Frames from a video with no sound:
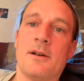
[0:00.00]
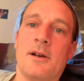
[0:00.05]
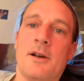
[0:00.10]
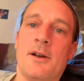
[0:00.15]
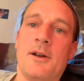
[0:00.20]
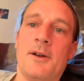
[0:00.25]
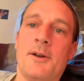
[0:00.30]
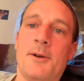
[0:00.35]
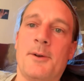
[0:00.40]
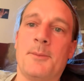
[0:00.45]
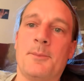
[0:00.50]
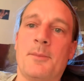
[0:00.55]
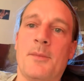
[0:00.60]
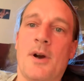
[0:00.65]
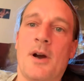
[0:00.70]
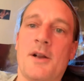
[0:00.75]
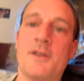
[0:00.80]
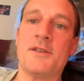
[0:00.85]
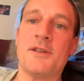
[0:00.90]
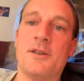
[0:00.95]

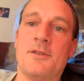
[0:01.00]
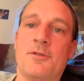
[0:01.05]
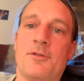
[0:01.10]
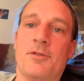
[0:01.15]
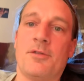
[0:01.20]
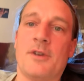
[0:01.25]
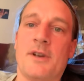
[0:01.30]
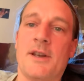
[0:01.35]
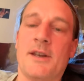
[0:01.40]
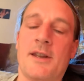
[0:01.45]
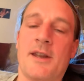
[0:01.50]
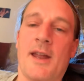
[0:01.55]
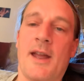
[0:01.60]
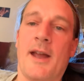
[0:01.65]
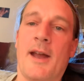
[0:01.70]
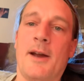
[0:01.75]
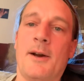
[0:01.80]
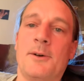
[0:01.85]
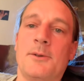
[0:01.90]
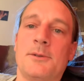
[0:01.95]
I did freak
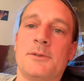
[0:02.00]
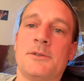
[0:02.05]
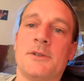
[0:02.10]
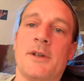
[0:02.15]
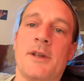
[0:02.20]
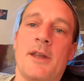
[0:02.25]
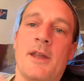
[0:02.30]
out.